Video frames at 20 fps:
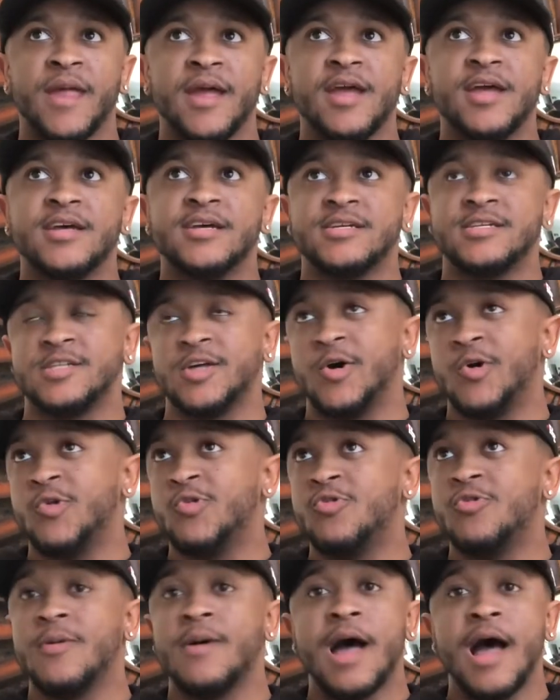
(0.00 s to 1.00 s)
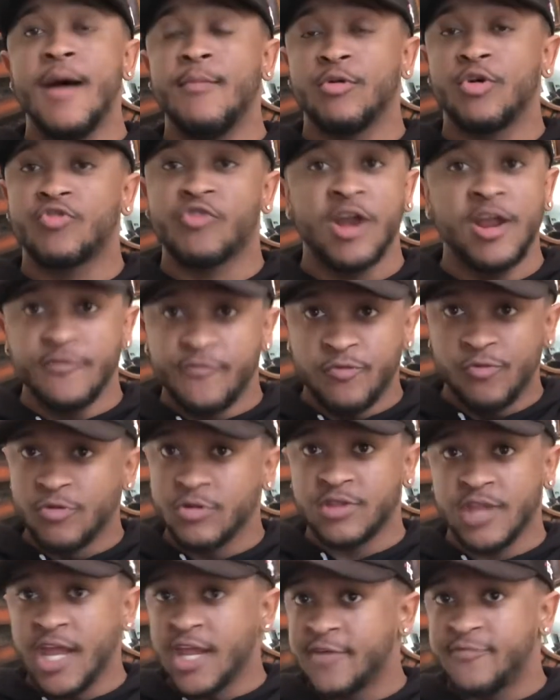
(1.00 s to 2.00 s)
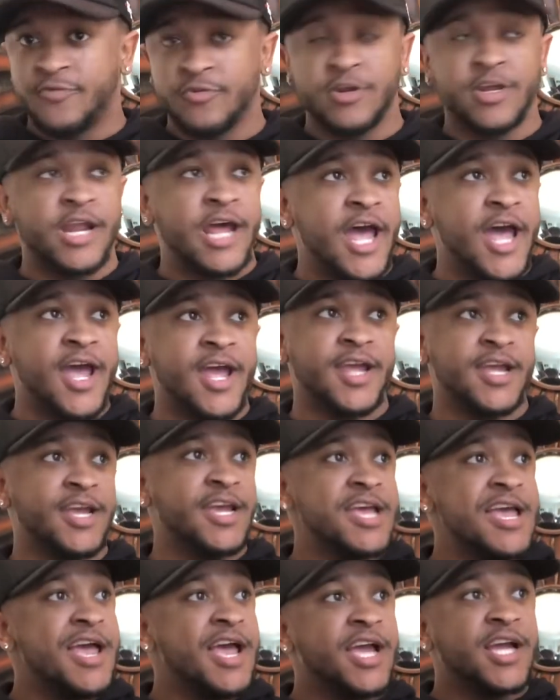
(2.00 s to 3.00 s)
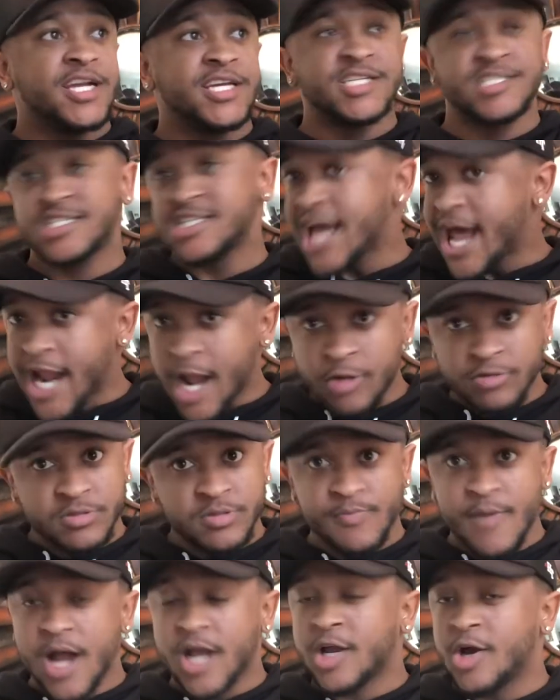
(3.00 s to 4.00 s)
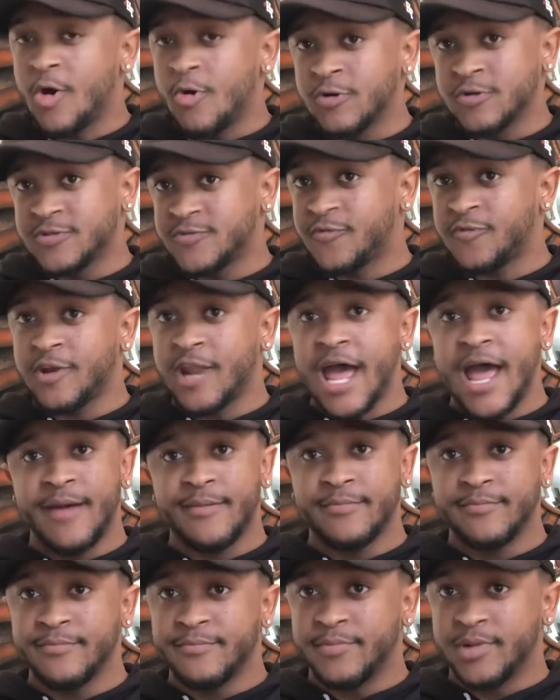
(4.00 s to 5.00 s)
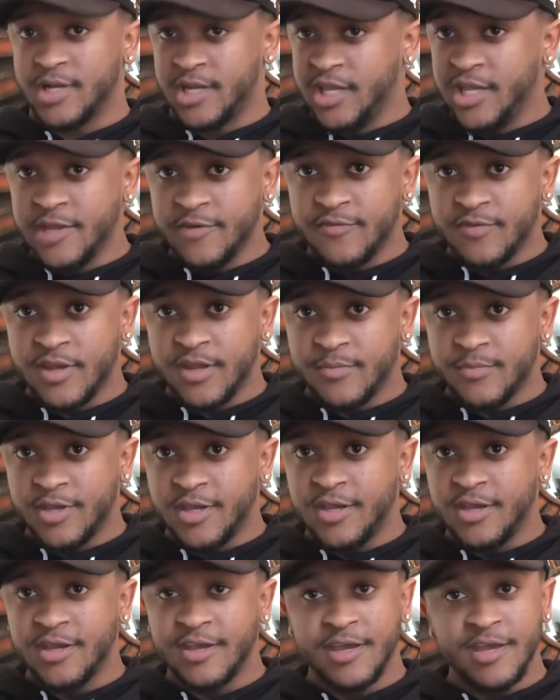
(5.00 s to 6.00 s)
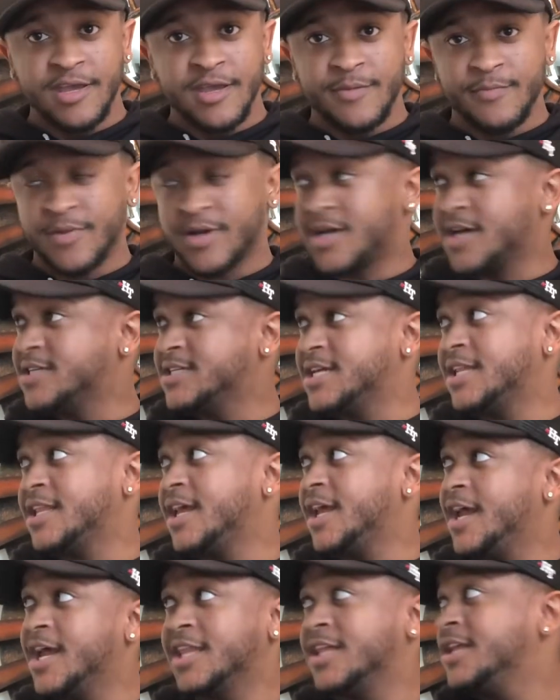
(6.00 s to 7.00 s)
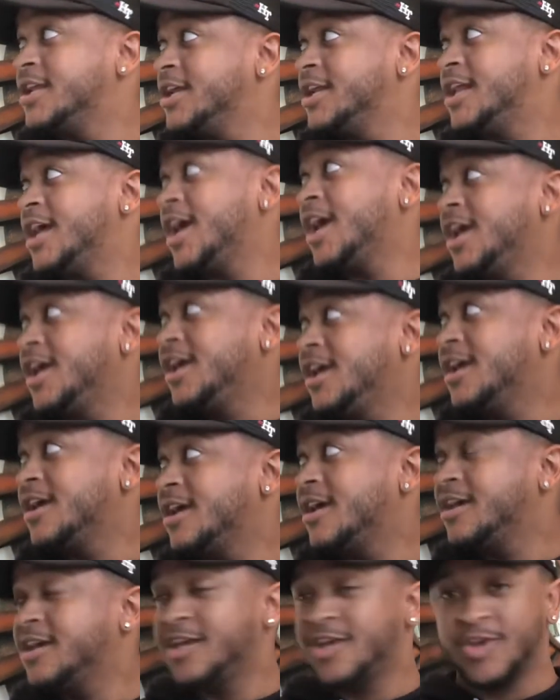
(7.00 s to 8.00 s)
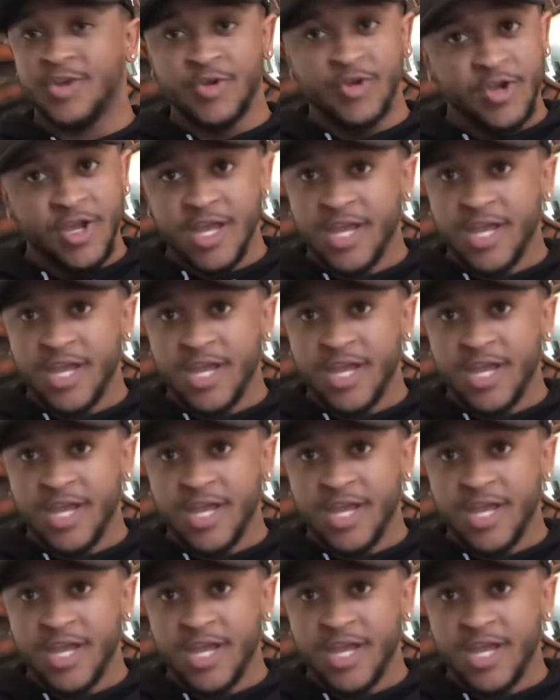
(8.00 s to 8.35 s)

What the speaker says: So I'm grateful and thankful to that. Shout out to my coach for not believing in me, because at the end of the day, you